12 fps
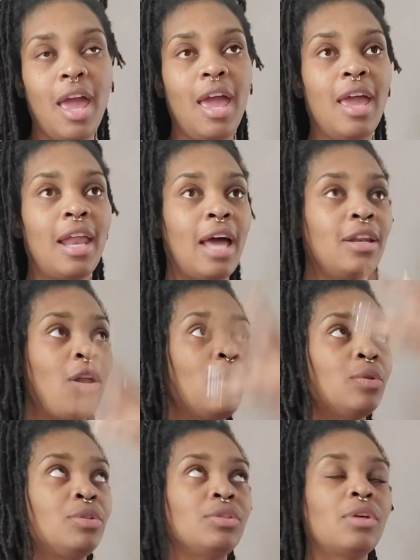And I
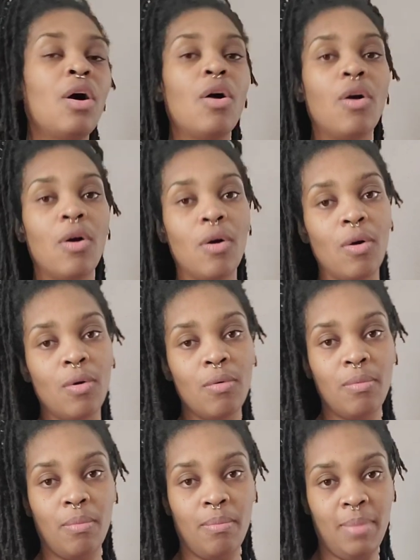know
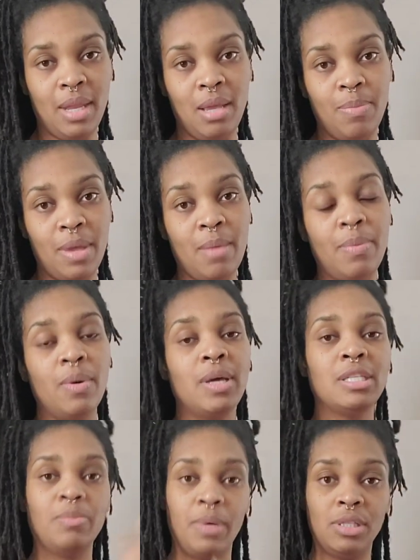so many people,
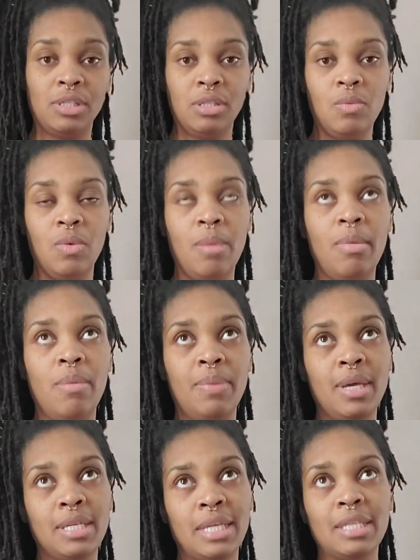especially women,
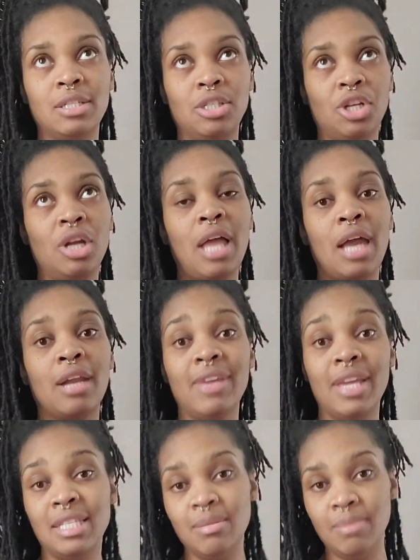because I share a lot of
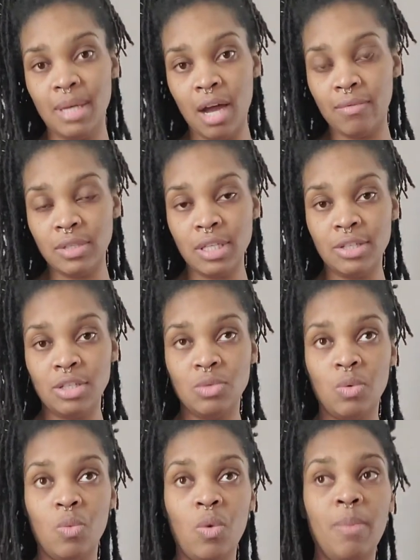intimate conversations
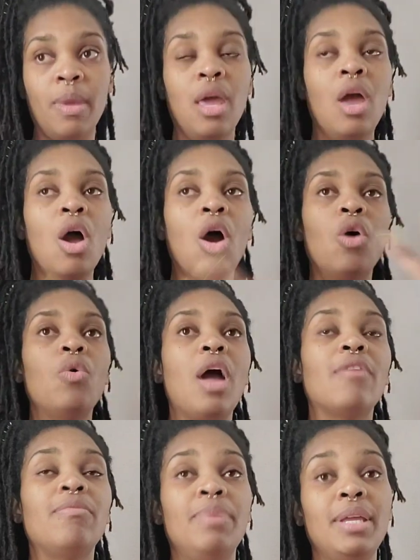with women who
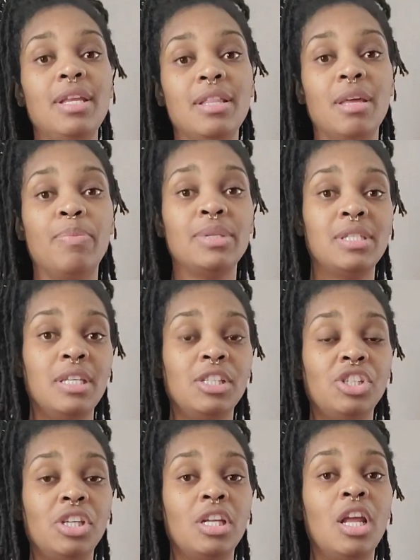have been in the
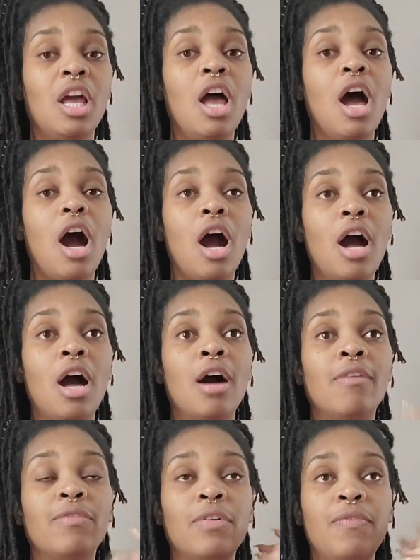position
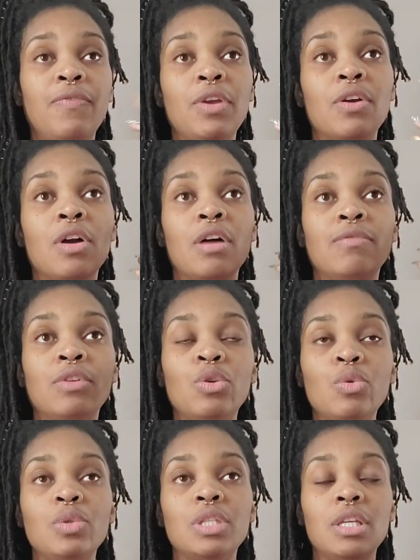of the fear of
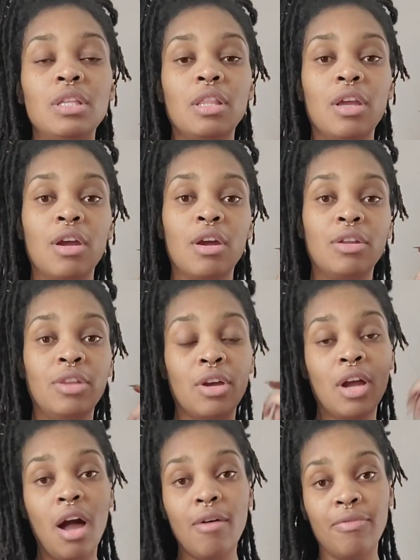losing their
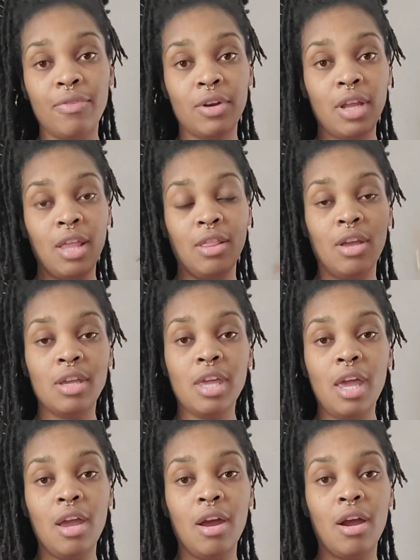comfort and their
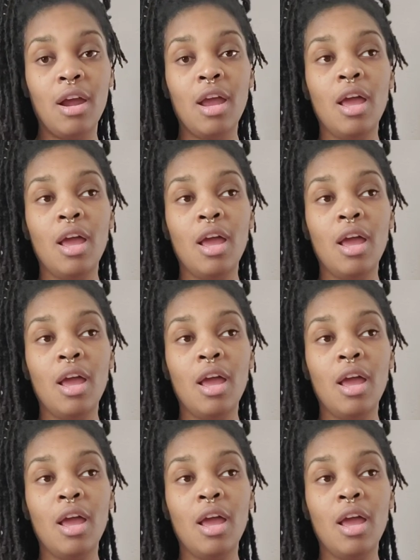care,